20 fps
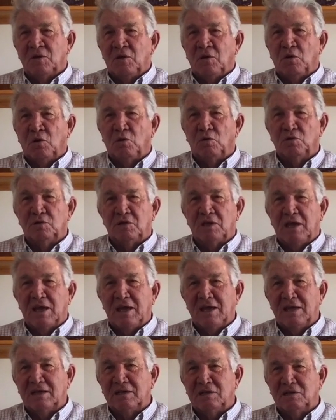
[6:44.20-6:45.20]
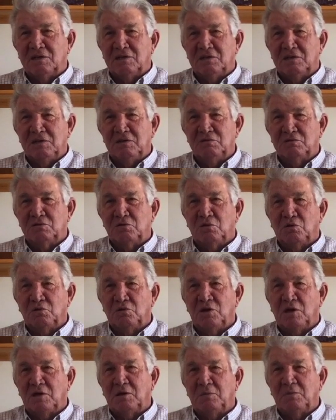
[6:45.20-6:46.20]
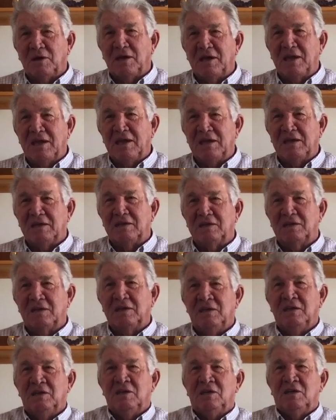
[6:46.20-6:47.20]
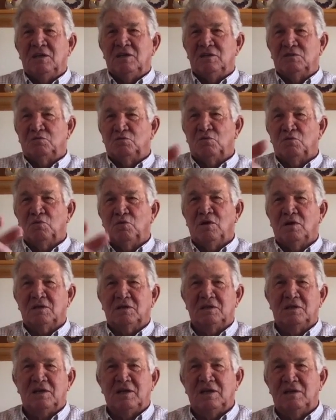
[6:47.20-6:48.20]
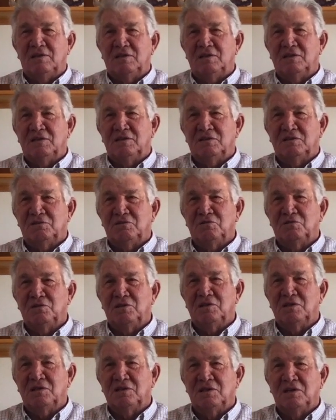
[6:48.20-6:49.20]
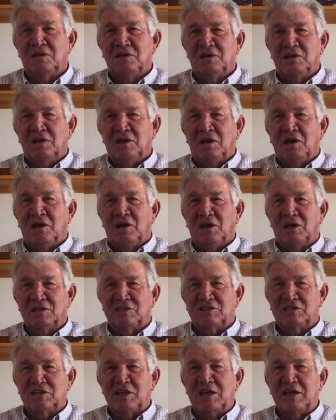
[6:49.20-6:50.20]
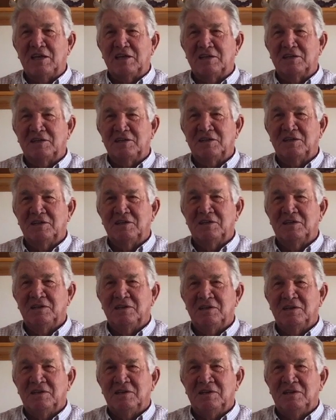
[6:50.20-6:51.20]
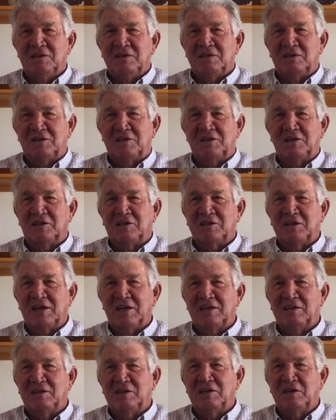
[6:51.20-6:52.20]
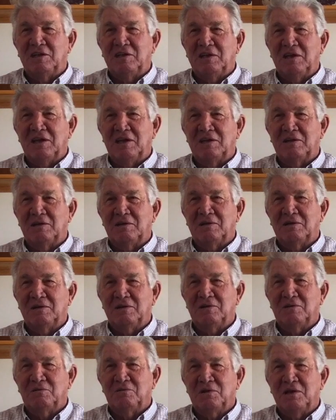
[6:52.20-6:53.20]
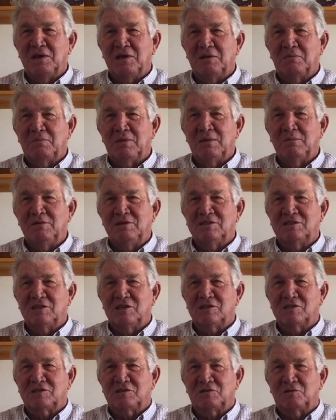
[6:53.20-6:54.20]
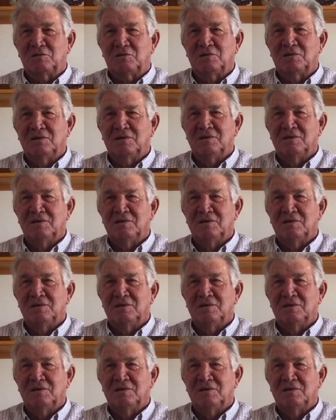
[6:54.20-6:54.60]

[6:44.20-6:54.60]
holding the hand that he was holding onto my hand as we're walking down through the hot sand to tell Dad that we had a baby sister.